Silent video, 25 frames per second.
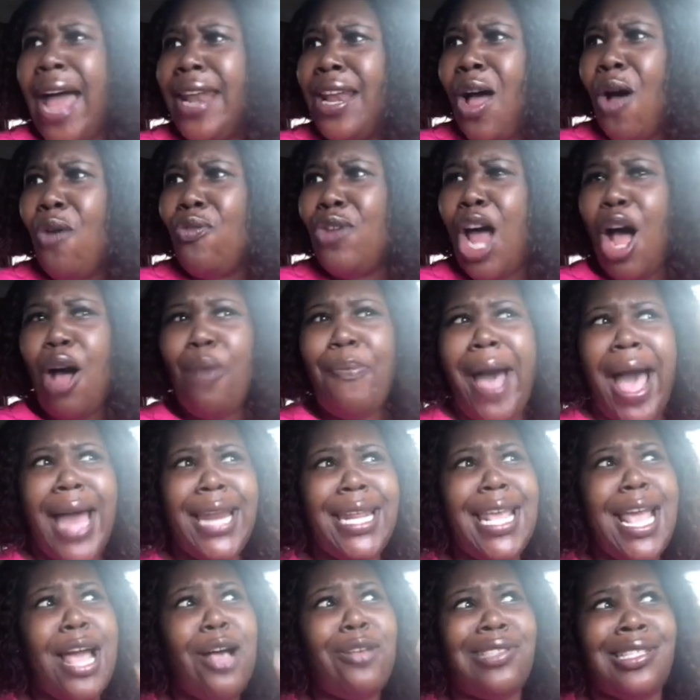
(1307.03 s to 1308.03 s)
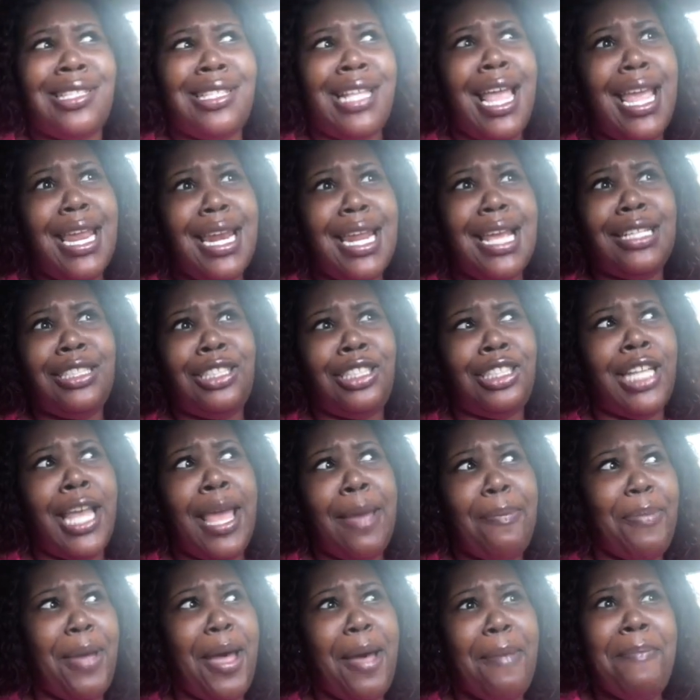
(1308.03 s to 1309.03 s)
don't nobody else see this shit?
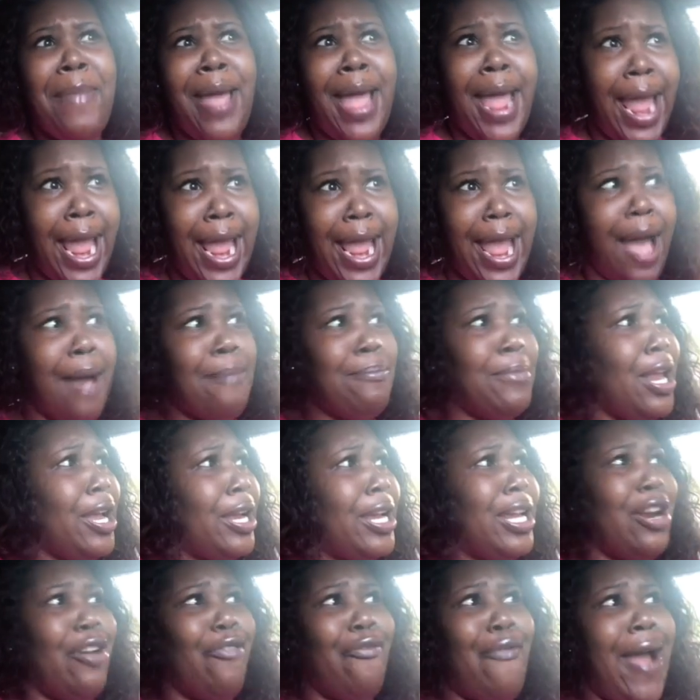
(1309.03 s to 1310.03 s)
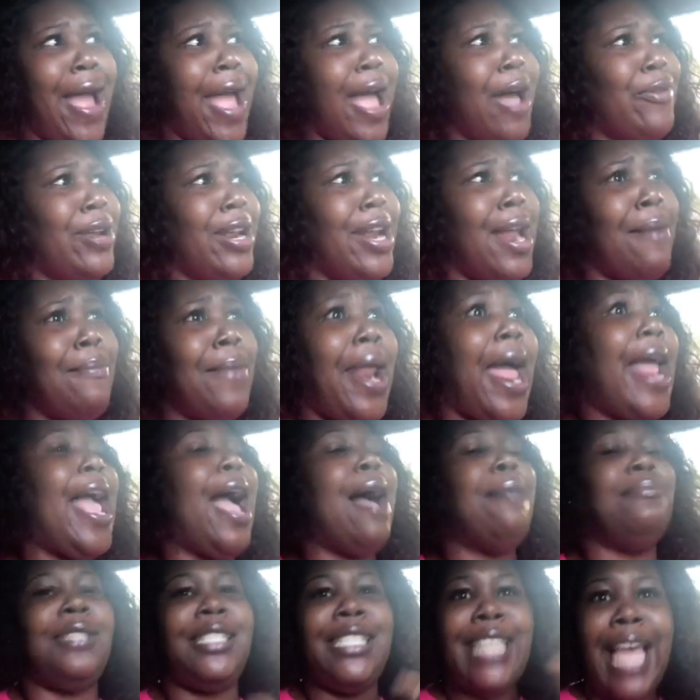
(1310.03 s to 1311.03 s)
Me? I'm looking around and
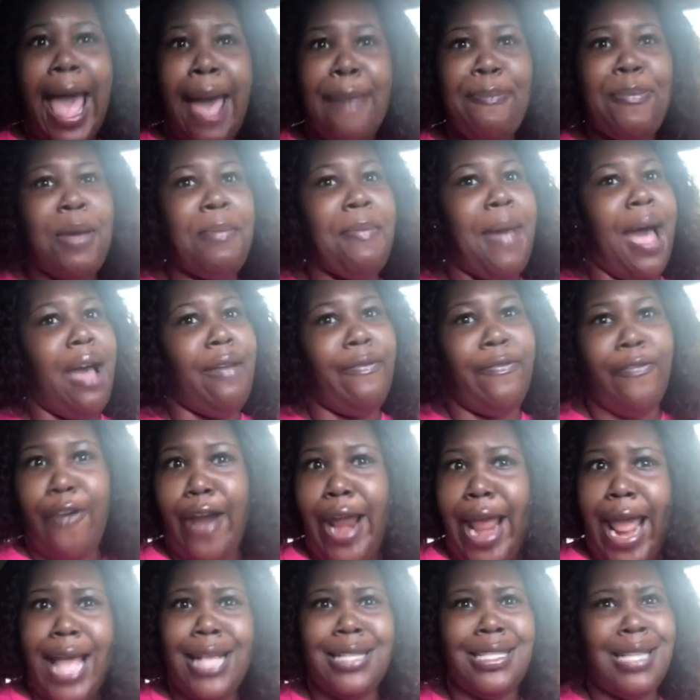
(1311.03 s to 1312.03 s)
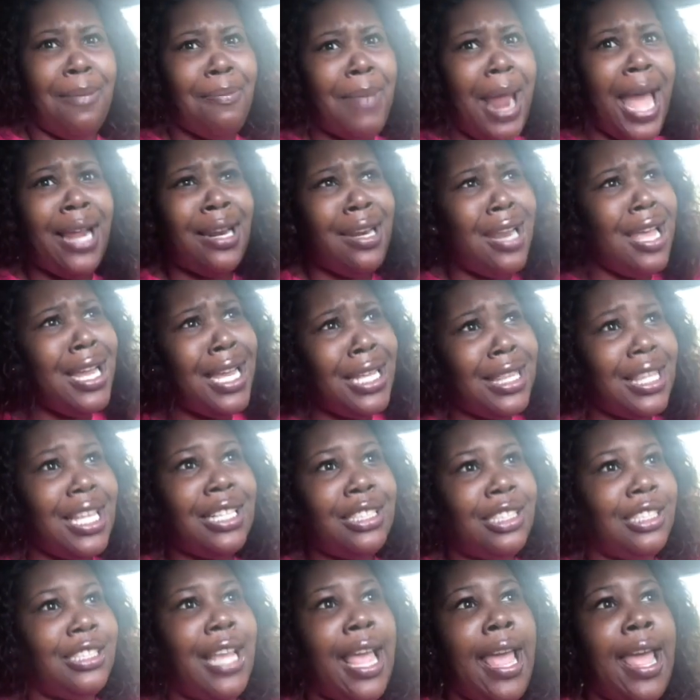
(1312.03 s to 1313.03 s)
I'm tapping my friends. I'm like, look at this.
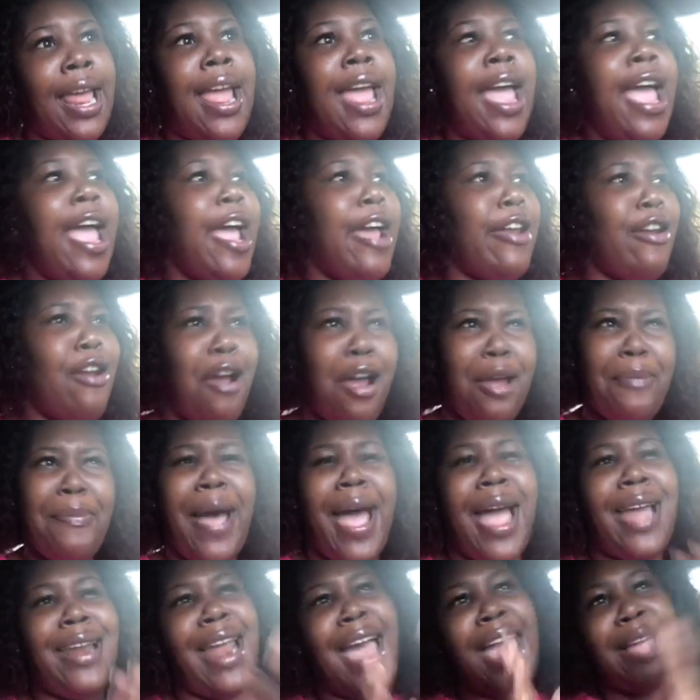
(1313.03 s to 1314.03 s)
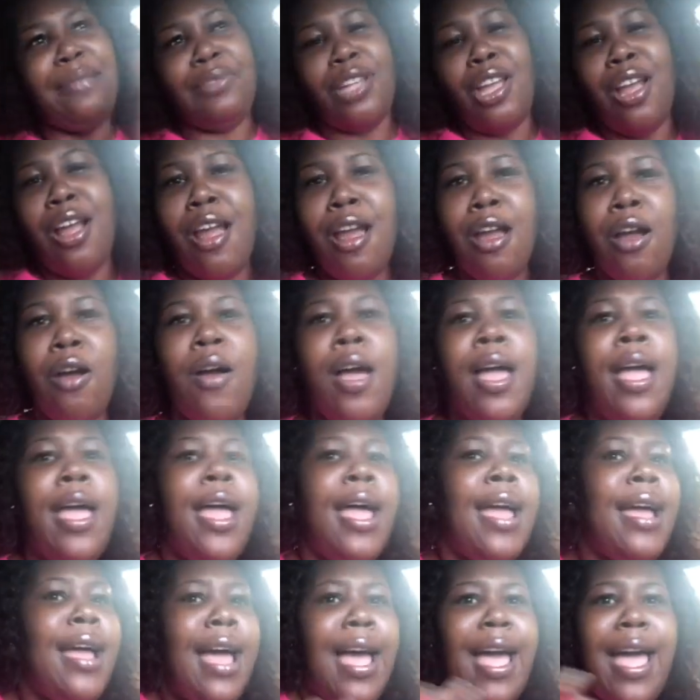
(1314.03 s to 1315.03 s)
And everybody like, girl.
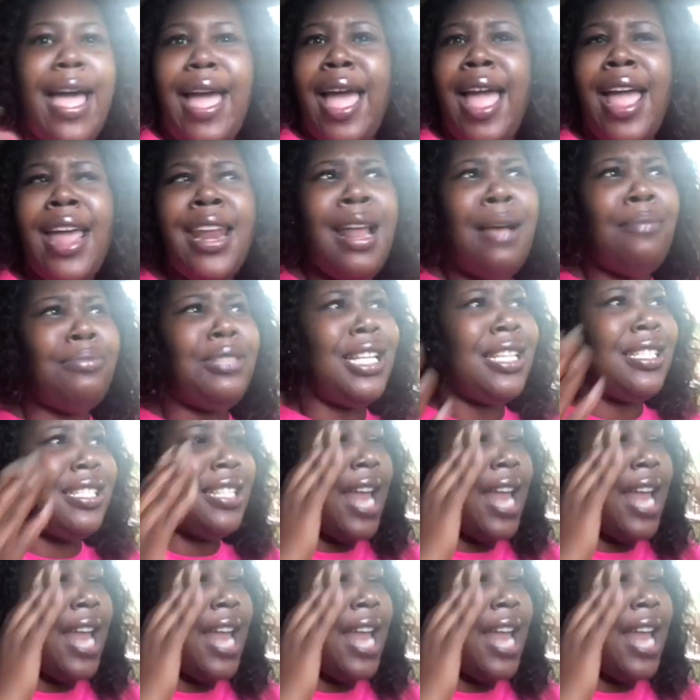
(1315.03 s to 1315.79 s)
And I'm just